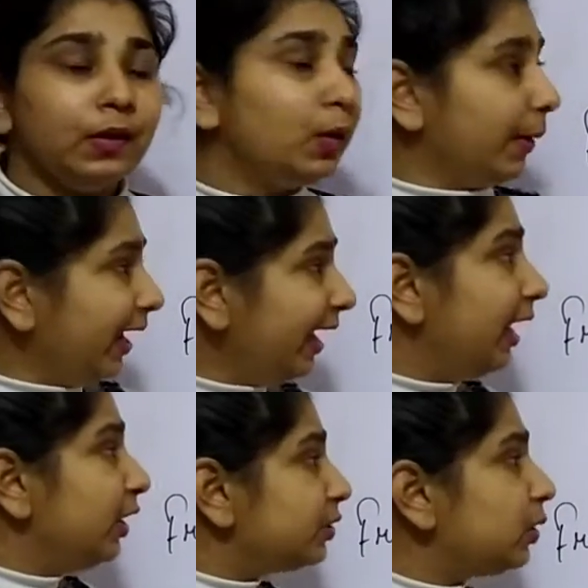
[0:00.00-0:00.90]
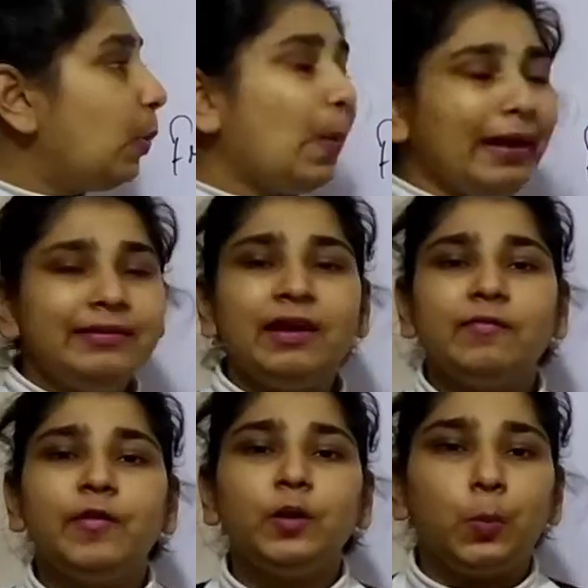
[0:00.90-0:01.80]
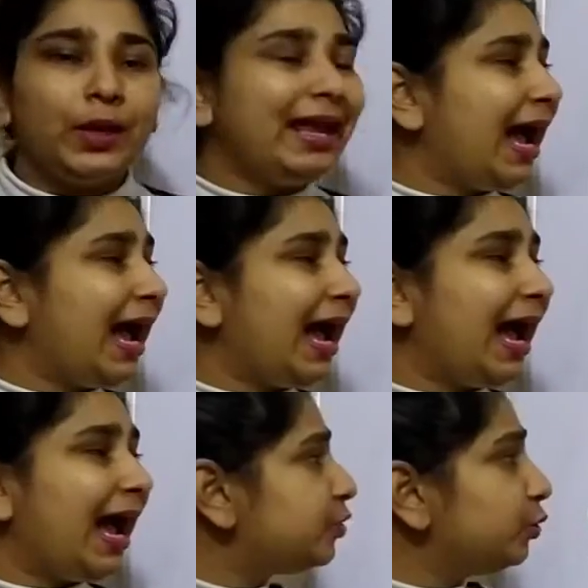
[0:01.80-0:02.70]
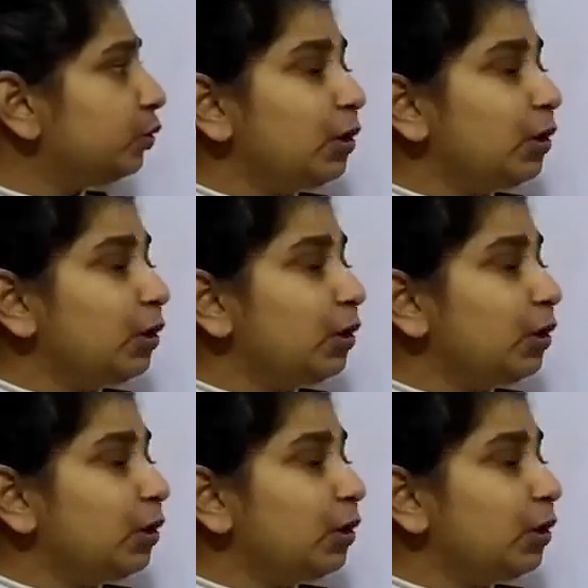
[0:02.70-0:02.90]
Okay. So whenever we have to